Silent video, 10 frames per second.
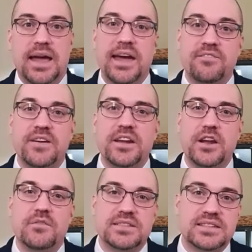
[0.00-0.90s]
If an
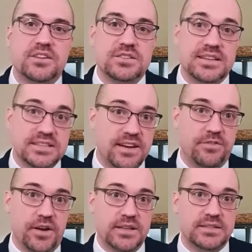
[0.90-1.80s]
ANOVA signals a
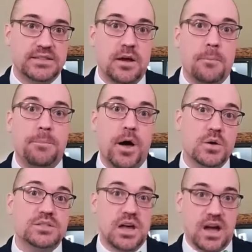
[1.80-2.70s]
difference,
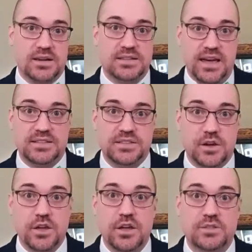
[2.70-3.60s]
post hoc tests
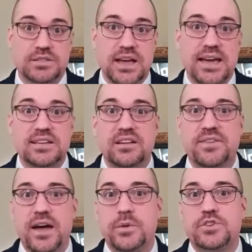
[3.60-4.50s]
are used to
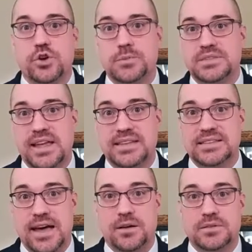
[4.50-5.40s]
identify which group
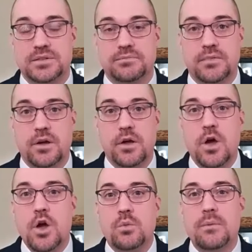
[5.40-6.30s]
stands out.
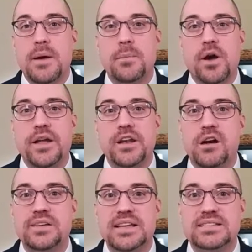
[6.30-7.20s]
Remember,
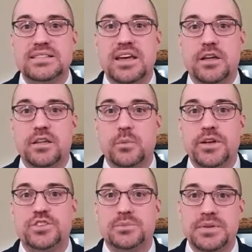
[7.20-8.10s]
ANOVA doesn't tell you
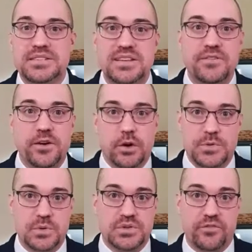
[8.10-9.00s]
which specific
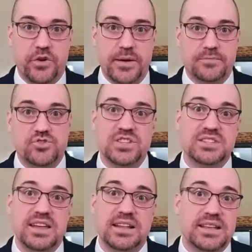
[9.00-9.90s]
groups were different,
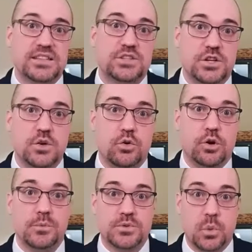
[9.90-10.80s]
just that at least two
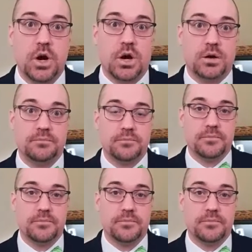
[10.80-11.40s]
groups were.